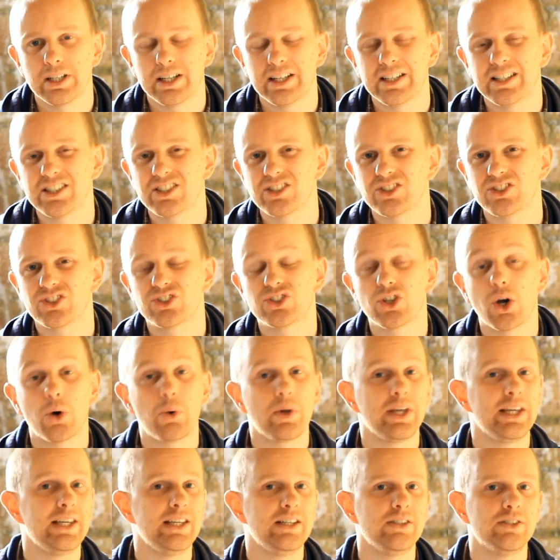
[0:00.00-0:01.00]
it isn't
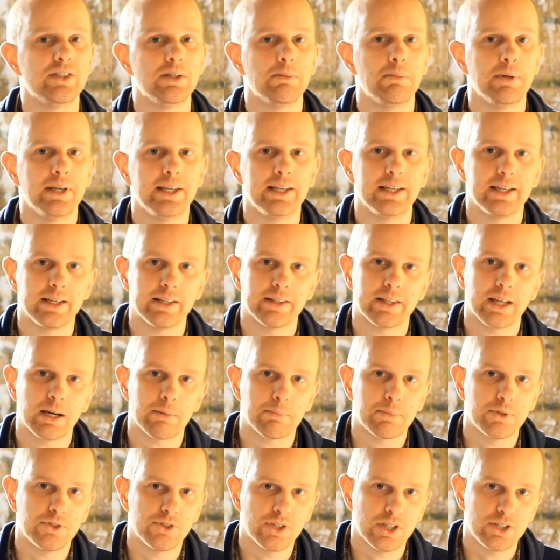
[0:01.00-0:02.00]
so easy being in
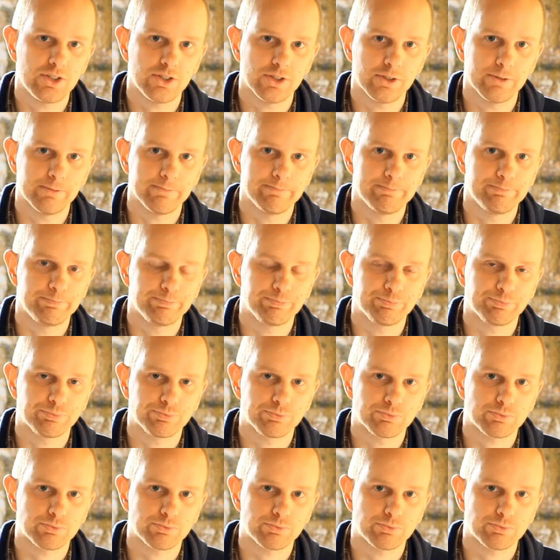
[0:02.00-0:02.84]
that position.